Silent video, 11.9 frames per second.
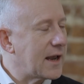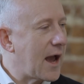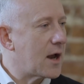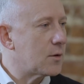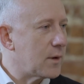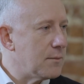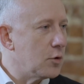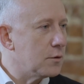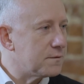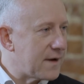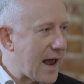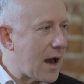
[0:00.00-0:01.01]
How do we
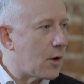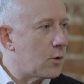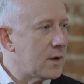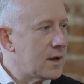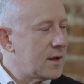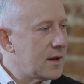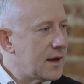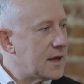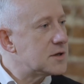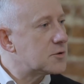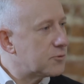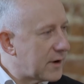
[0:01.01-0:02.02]
move now
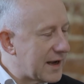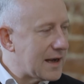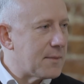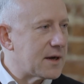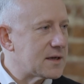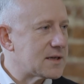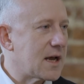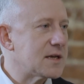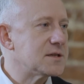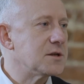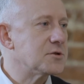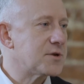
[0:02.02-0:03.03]
into really
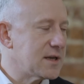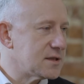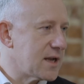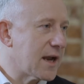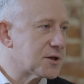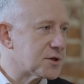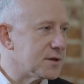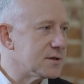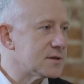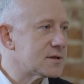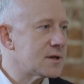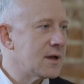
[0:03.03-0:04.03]
monetizing
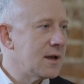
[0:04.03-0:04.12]
transactions